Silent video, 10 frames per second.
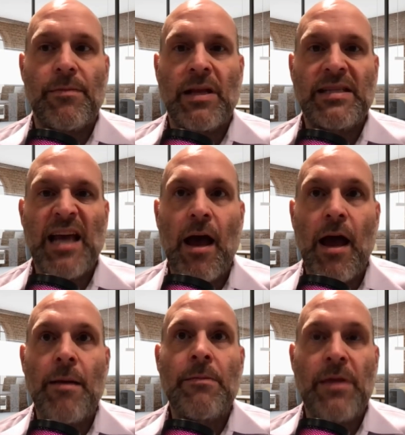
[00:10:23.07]
The
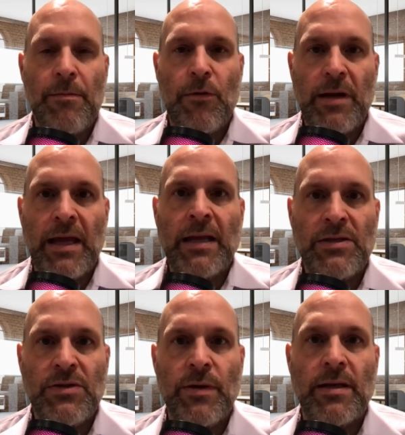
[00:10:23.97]
time they put
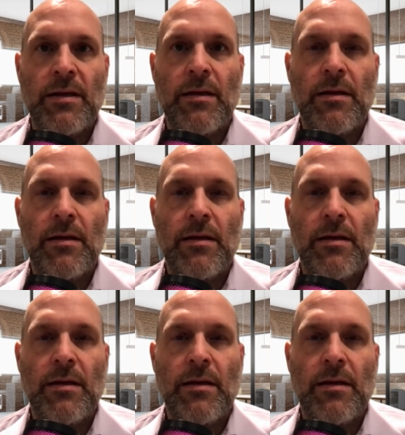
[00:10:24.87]
into it,